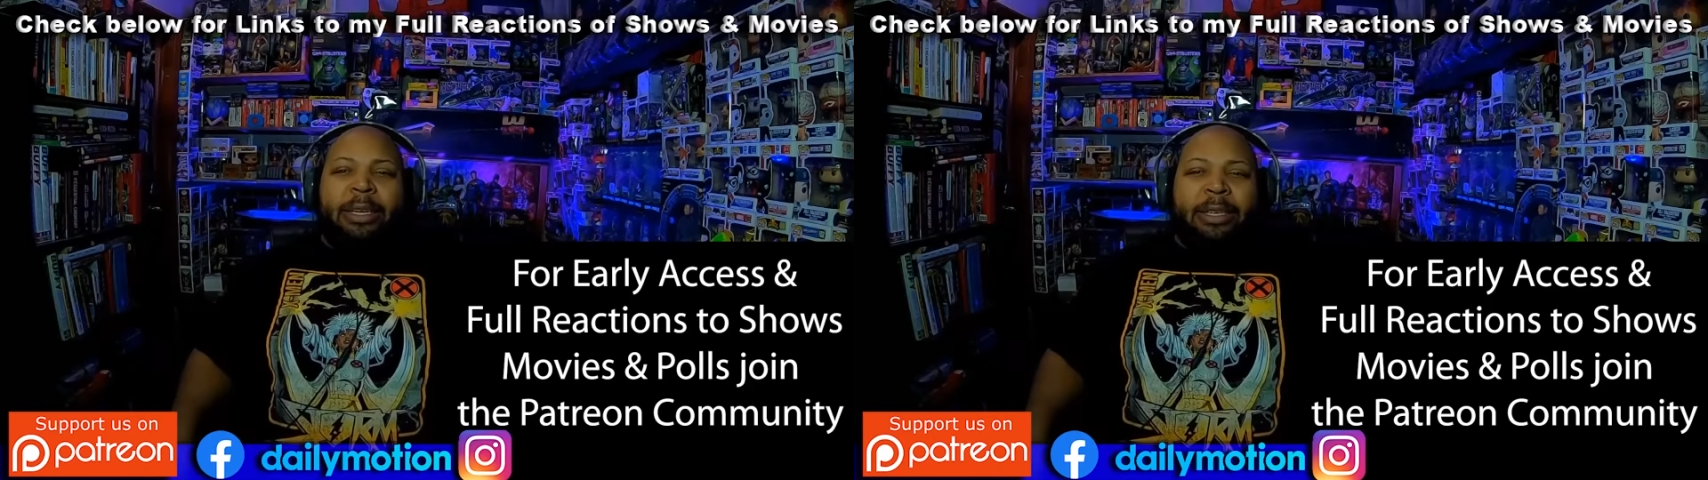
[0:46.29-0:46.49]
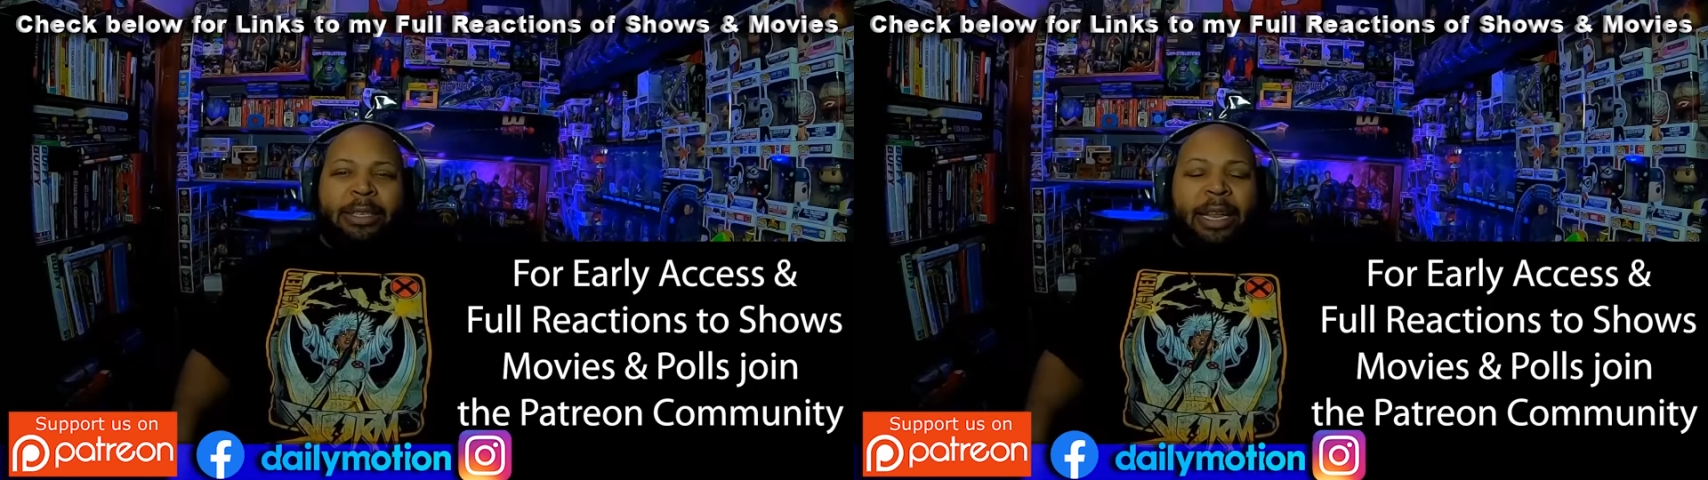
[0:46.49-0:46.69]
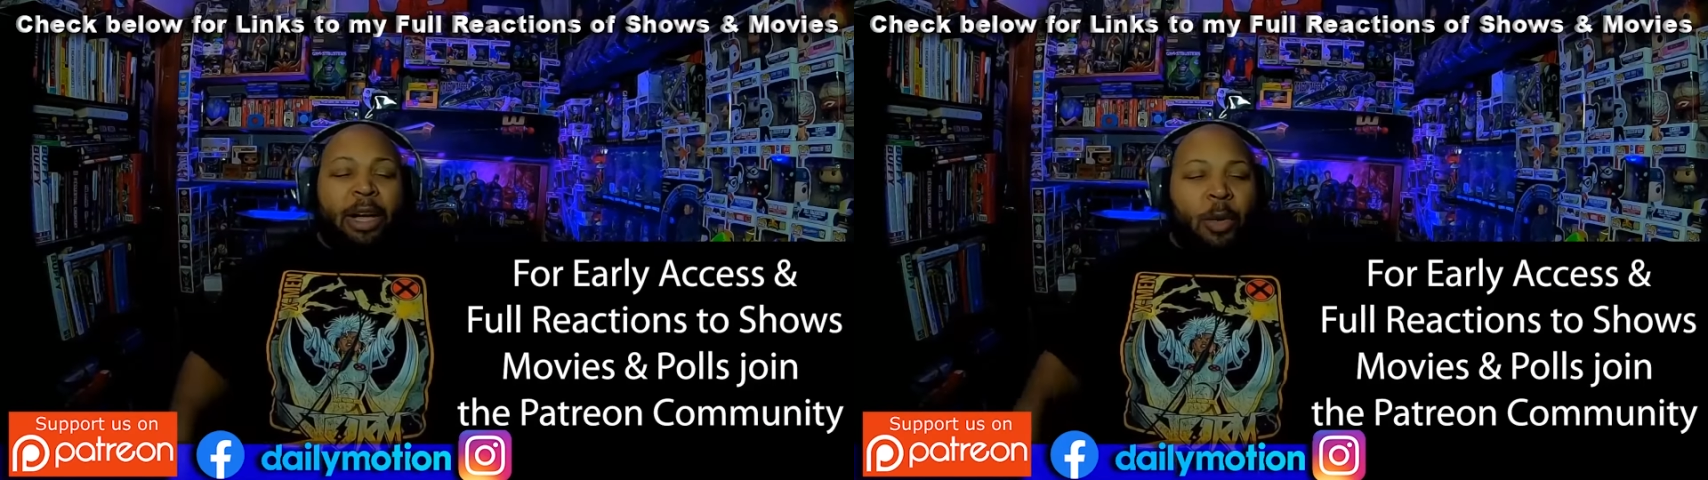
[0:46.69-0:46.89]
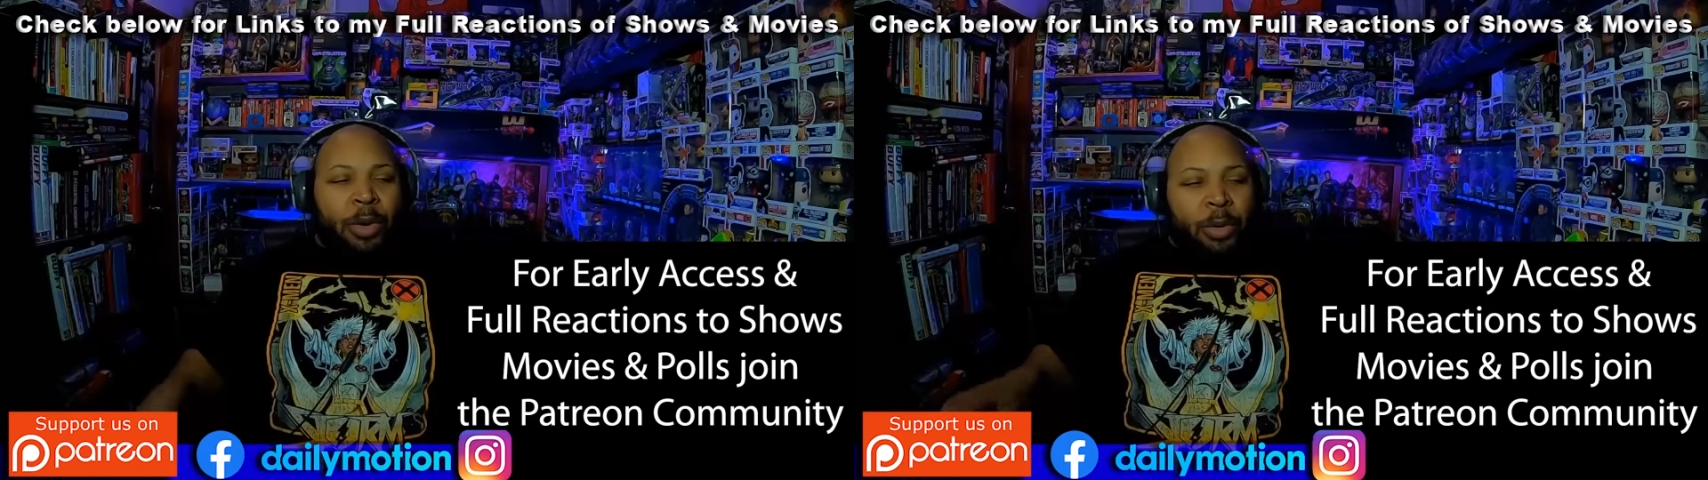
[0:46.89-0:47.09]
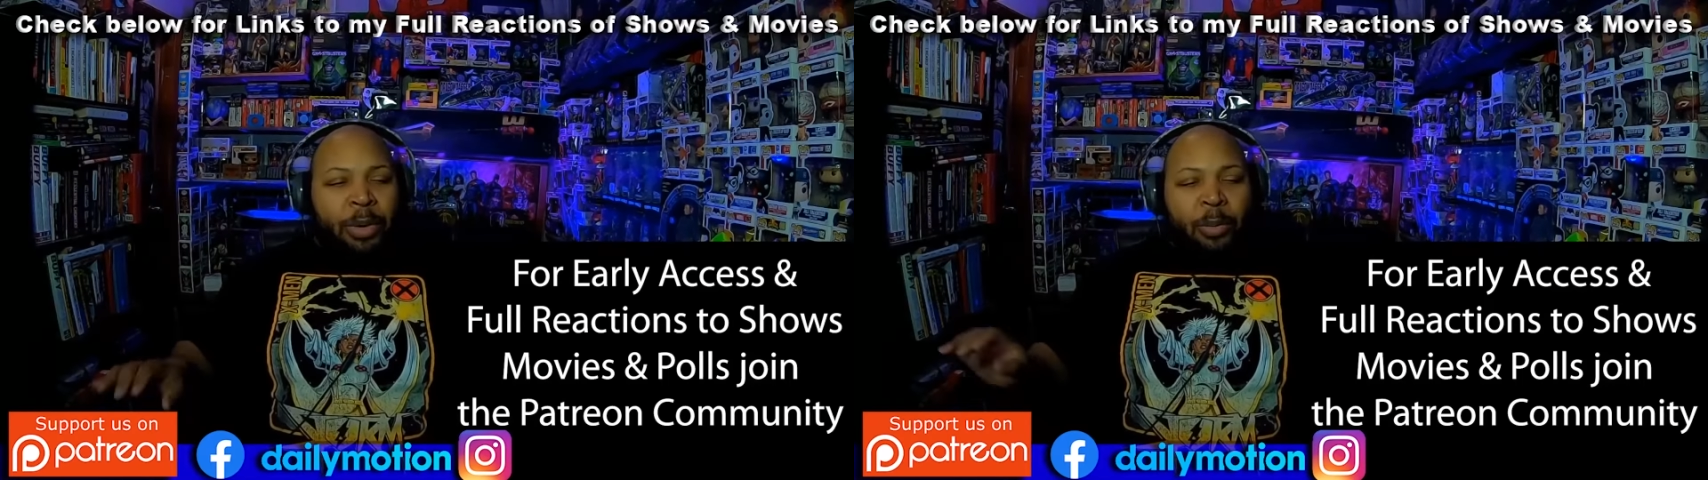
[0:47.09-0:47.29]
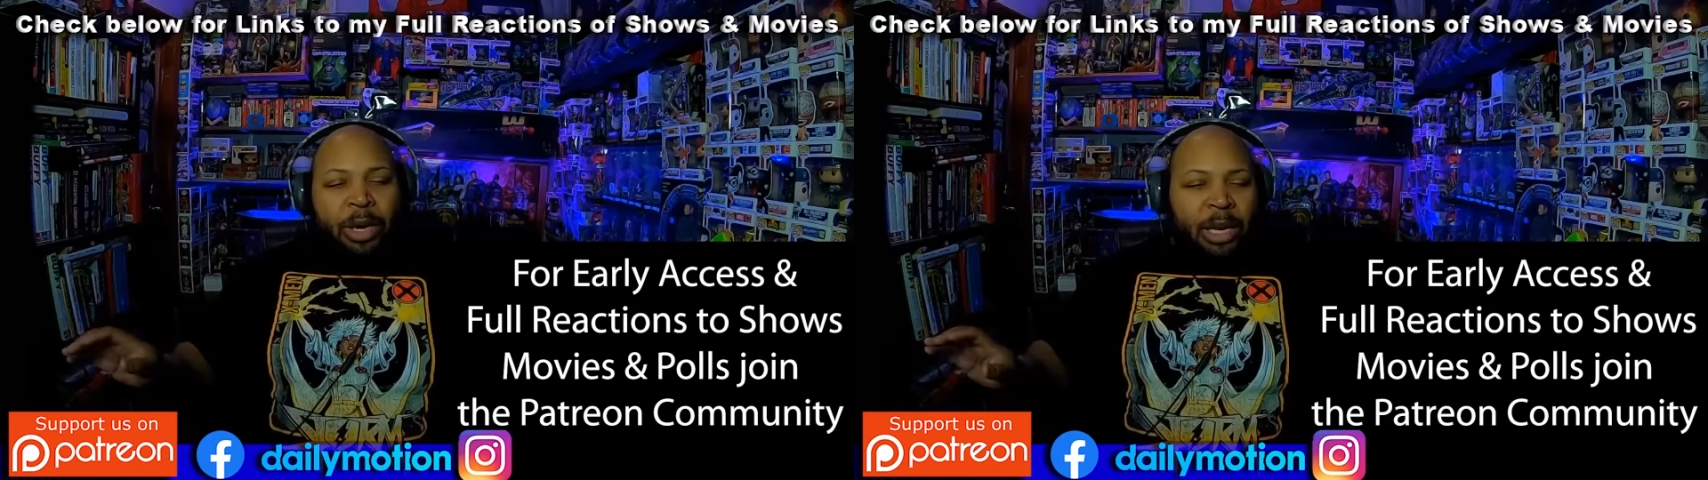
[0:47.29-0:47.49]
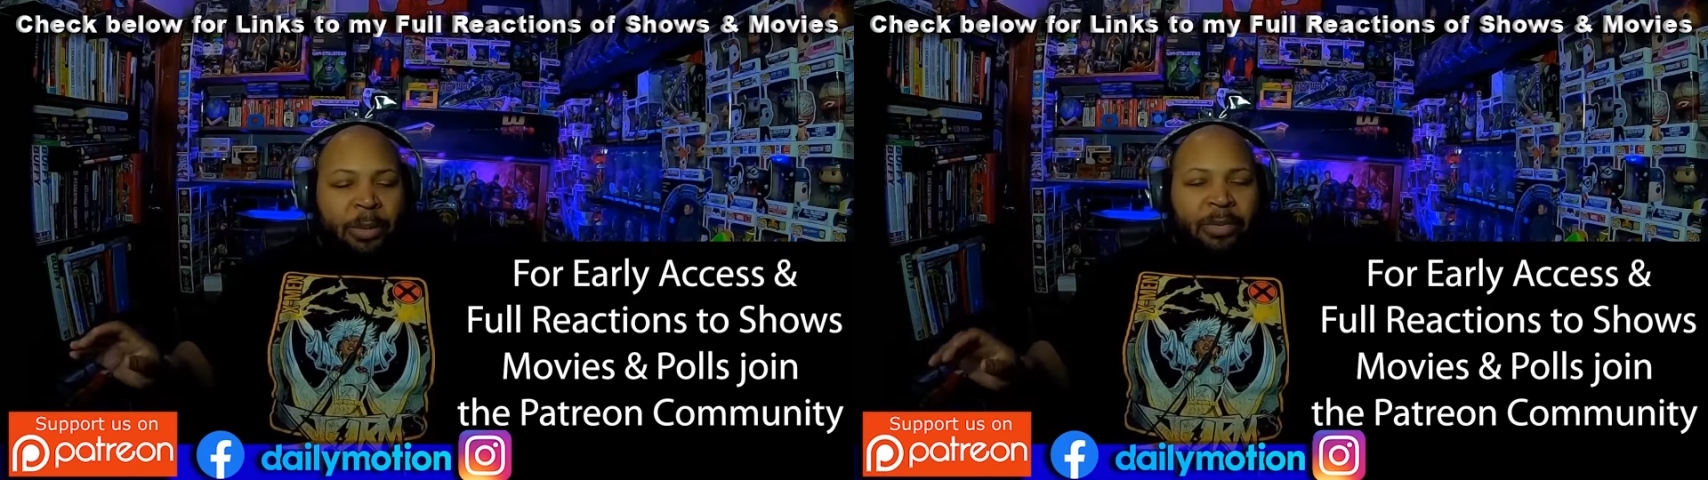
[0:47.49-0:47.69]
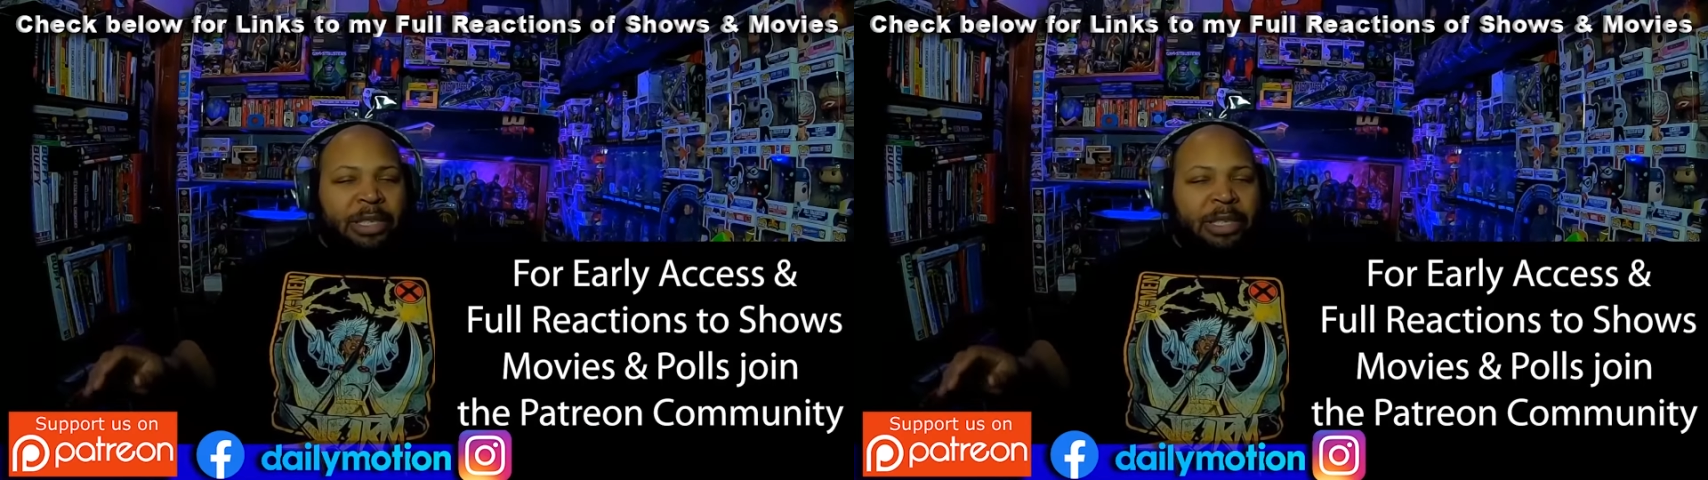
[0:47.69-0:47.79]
saying like, "Oh, we don't want to get him off